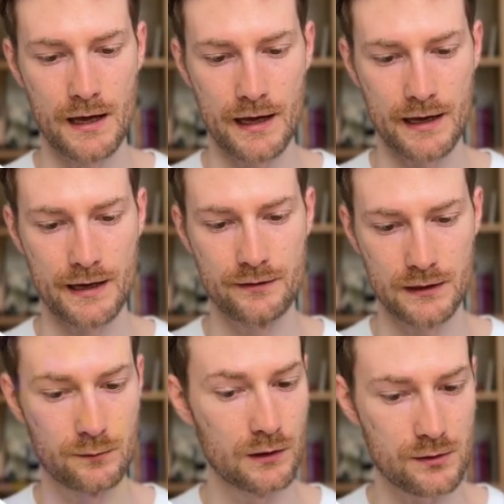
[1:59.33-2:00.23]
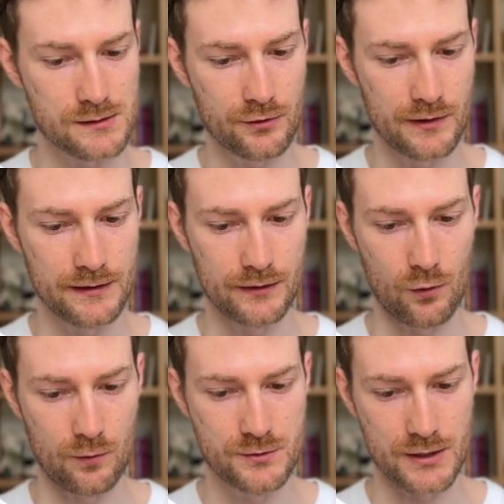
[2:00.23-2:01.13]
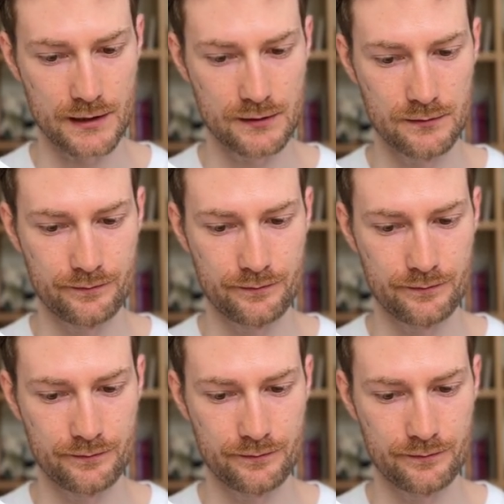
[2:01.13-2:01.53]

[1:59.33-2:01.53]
And it will also create an object